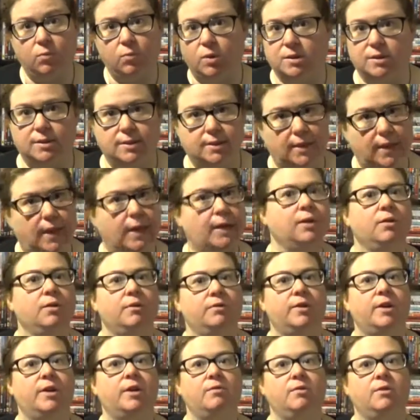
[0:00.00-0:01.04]
Wasn't that your
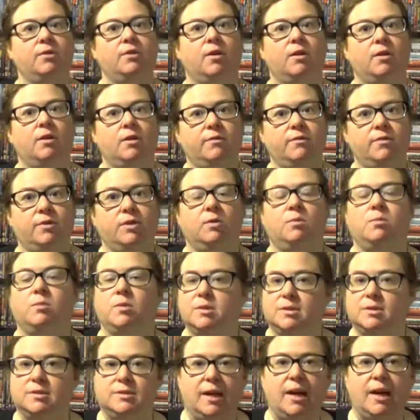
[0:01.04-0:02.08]
favorite horror film?
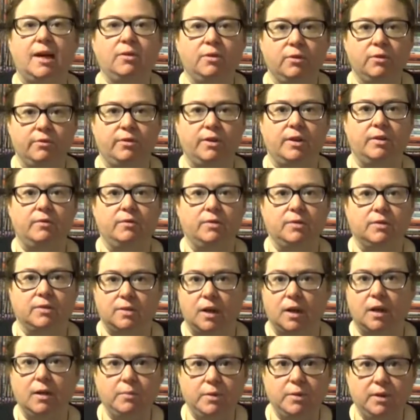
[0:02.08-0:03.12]
Wasn't that your favorite
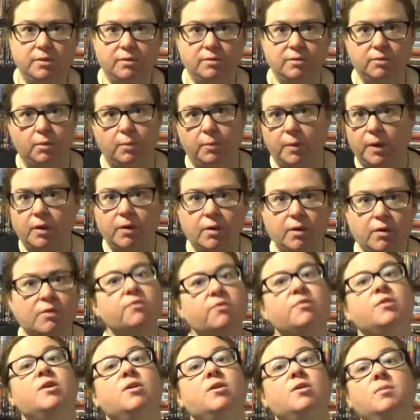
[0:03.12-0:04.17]
zombie Romero
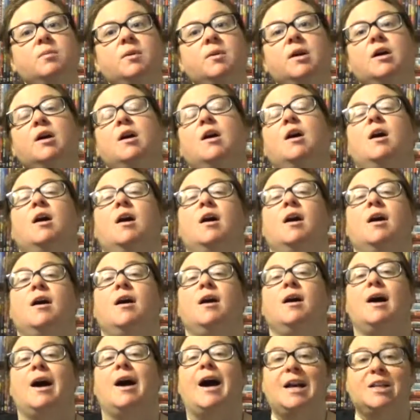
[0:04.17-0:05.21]
film?
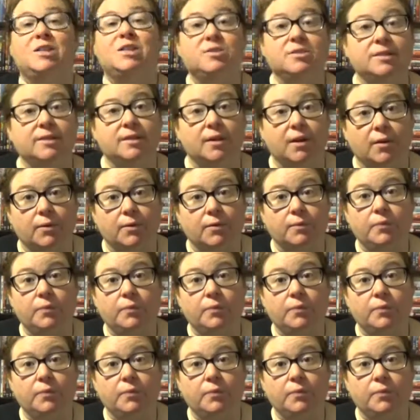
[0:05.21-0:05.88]
Actually, no.